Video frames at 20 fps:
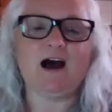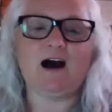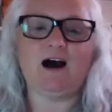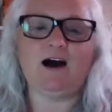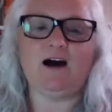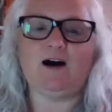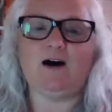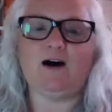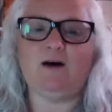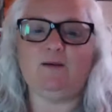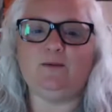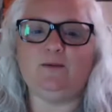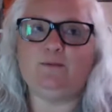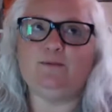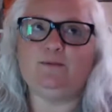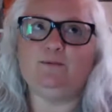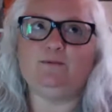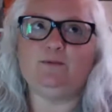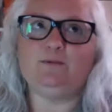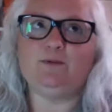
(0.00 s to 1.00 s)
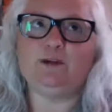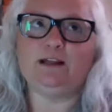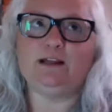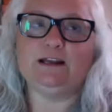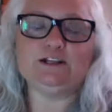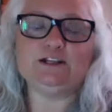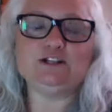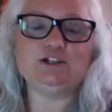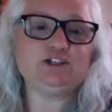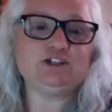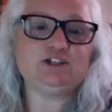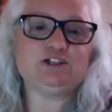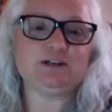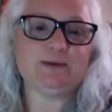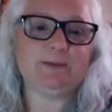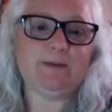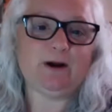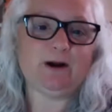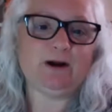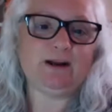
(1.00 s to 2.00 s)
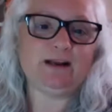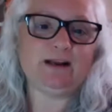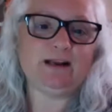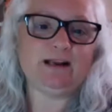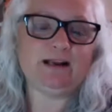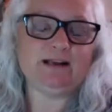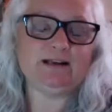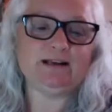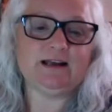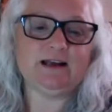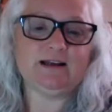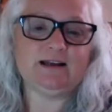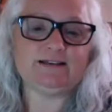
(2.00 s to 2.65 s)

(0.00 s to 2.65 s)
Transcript: relationship marketing